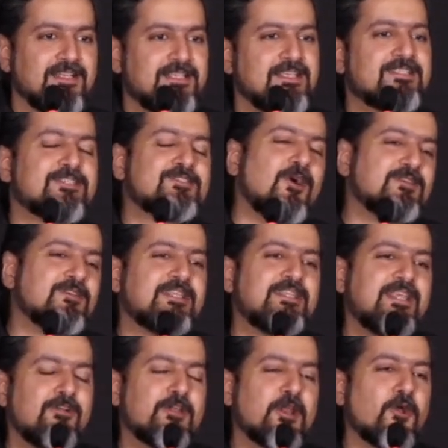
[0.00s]
These are songs that
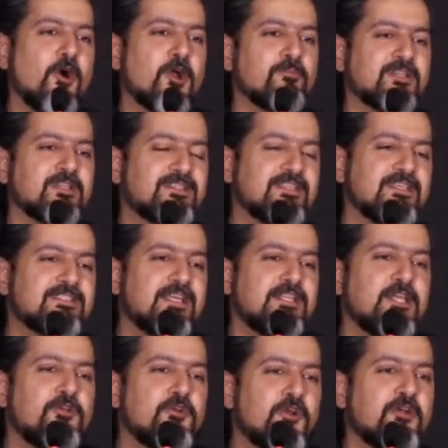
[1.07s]
they will record, but the thing is
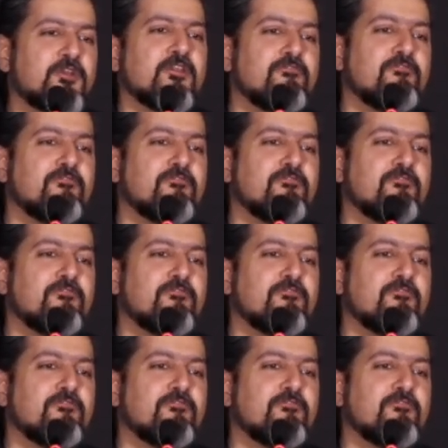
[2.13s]
that they do not